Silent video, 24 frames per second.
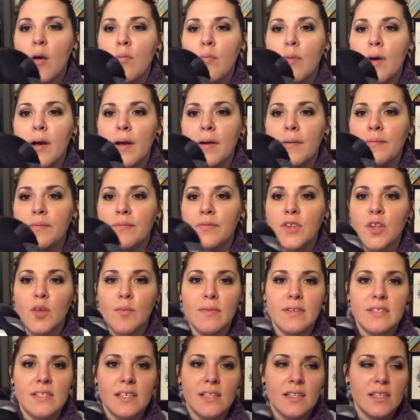But you'll
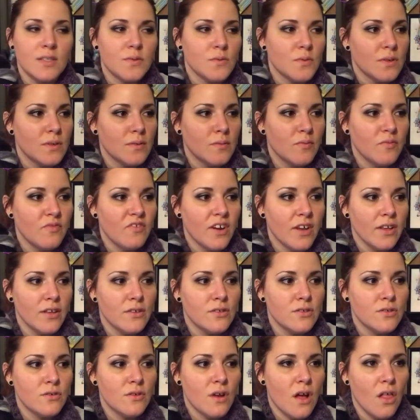be seeing this one fairly
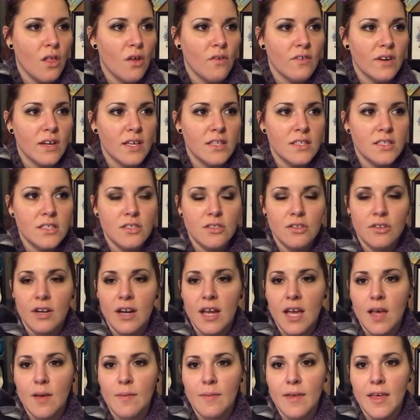soon all over
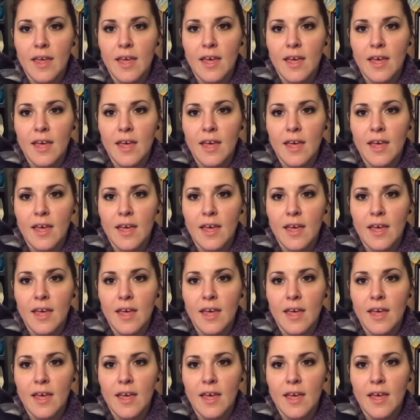Instagram,